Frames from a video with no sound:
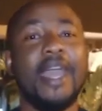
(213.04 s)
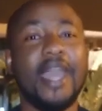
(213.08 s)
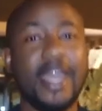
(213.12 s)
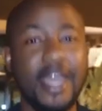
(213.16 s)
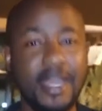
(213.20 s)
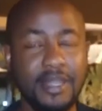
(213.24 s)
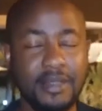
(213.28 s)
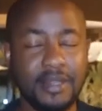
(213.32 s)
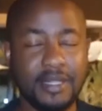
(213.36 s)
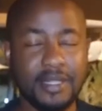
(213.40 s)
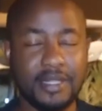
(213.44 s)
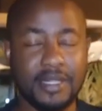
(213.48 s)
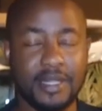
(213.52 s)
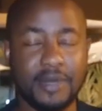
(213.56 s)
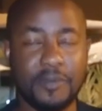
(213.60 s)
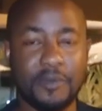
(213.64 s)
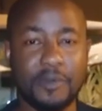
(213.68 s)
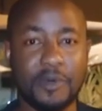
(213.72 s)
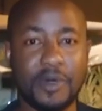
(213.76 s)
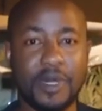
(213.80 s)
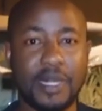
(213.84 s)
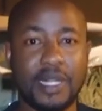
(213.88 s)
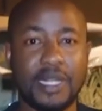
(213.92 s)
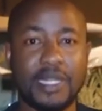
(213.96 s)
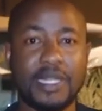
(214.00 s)
in the same
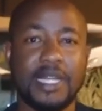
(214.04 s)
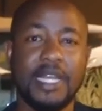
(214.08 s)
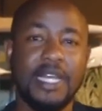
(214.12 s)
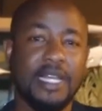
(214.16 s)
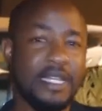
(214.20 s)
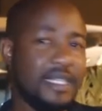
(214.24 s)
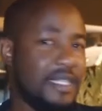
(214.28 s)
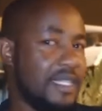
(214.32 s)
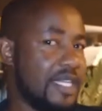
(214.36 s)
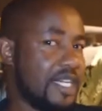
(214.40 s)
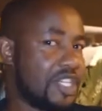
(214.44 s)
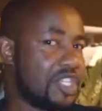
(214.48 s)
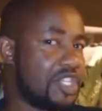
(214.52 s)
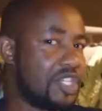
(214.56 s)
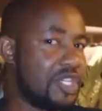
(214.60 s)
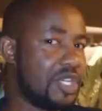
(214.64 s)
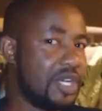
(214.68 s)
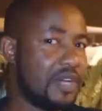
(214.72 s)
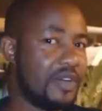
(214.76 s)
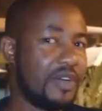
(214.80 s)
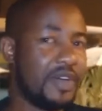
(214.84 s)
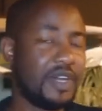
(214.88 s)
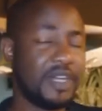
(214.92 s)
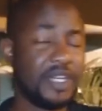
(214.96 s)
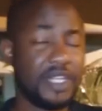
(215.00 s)
world, just
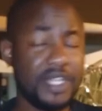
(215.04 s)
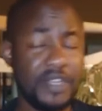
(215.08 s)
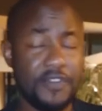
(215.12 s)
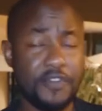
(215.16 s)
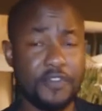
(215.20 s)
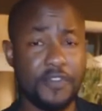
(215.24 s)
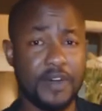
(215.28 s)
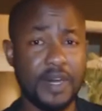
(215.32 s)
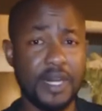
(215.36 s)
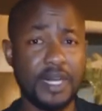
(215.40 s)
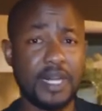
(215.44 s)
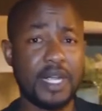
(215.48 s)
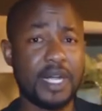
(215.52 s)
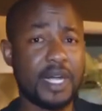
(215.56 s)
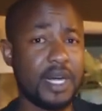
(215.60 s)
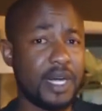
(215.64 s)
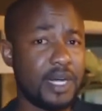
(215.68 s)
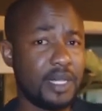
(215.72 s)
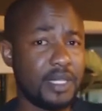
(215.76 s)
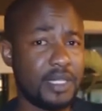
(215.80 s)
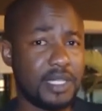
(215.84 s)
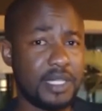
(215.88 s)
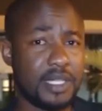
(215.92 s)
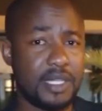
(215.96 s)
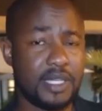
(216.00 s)
sharing different
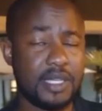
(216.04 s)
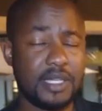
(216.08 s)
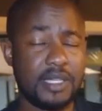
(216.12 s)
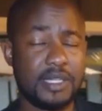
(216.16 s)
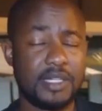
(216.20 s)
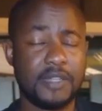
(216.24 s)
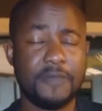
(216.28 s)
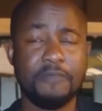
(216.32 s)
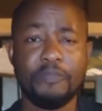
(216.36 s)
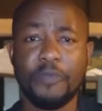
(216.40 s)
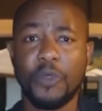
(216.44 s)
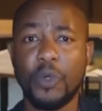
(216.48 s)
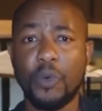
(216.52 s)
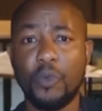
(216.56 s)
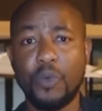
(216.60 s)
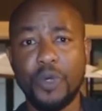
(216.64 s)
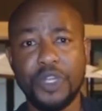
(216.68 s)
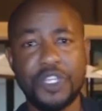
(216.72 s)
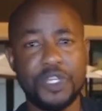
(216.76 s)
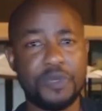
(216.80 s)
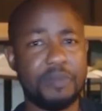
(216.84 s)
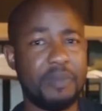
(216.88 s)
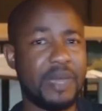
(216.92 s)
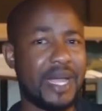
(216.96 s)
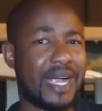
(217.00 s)
cultures,
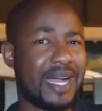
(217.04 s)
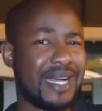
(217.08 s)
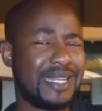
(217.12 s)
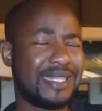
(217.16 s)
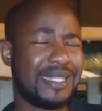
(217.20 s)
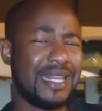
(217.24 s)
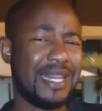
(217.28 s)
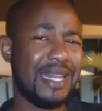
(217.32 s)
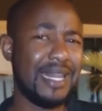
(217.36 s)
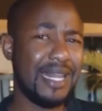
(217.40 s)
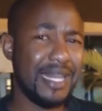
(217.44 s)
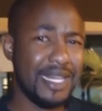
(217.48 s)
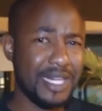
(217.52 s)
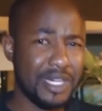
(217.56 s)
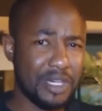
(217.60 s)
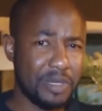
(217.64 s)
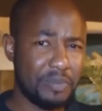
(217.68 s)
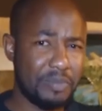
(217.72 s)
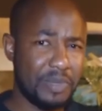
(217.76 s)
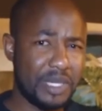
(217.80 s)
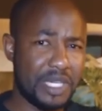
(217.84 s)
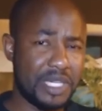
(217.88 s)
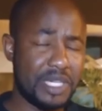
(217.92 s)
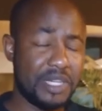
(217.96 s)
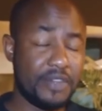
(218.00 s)
which make us a little
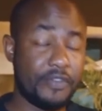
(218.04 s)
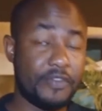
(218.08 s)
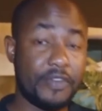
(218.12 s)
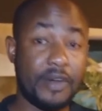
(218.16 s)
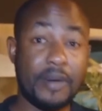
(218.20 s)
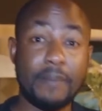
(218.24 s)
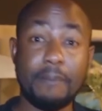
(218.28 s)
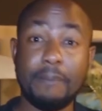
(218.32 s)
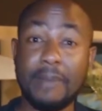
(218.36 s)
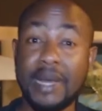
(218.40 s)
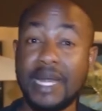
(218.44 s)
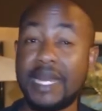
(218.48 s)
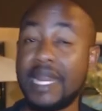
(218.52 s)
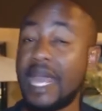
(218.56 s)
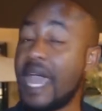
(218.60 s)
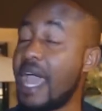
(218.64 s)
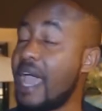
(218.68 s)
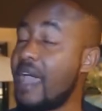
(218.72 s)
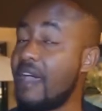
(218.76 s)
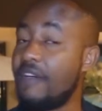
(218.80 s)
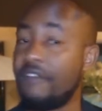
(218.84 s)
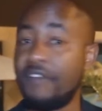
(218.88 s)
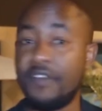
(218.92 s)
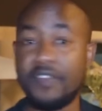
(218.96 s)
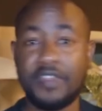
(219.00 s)
bit different, but
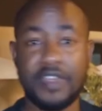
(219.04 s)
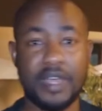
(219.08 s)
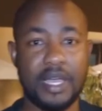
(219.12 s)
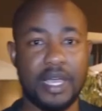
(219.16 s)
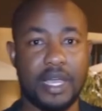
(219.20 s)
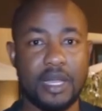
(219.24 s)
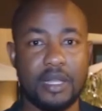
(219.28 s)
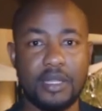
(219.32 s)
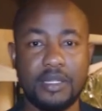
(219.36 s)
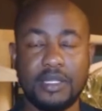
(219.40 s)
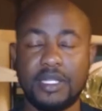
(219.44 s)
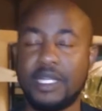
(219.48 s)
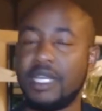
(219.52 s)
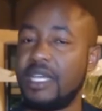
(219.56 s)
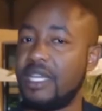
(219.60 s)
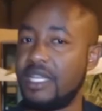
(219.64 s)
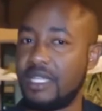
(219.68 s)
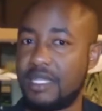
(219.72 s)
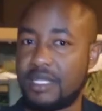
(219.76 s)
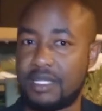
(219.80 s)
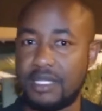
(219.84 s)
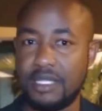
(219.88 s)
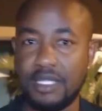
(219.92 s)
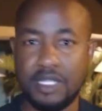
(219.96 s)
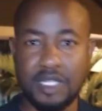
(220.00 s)
everything else
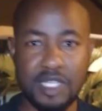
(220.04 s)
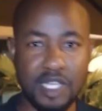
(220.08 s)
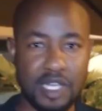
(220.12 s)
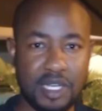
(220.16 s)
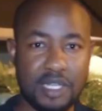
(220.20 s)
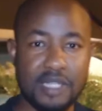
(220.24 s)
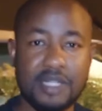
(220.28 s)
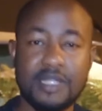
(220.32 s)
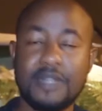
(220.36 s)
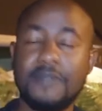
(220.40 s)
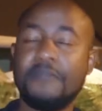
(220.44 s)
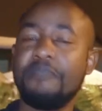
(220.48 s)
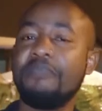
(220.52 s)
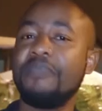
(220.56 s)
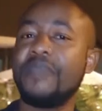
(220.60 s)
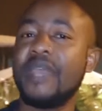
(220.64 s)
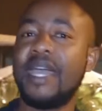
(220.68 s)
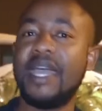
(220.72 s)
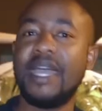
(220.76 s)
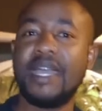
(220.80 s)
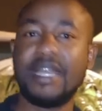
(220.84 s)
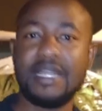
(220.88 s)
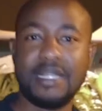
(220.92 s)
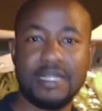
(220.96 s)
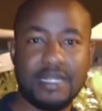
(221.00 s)
is just
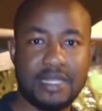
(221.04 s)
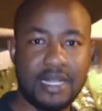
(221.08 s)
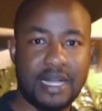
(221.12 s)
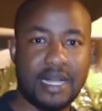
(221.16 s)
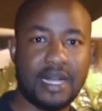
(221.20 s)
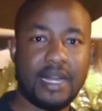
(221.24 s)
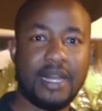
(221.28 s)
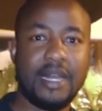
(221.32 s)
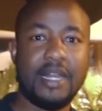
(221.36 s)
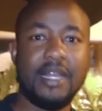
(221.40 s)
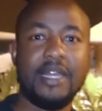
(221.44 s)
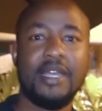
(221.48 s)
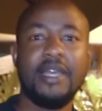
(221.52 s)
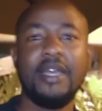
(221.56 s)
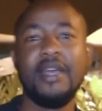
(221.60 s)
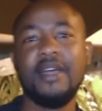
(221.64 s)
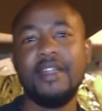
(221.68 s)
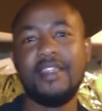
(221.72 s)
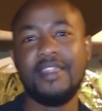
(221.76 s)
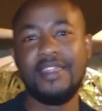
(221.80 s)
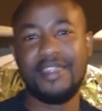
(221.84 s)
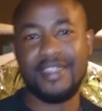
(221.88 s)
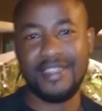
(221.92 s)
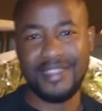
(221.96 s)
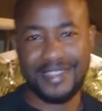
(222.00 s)
exactly
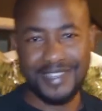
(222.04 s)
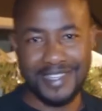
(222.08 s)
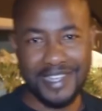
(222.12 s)
the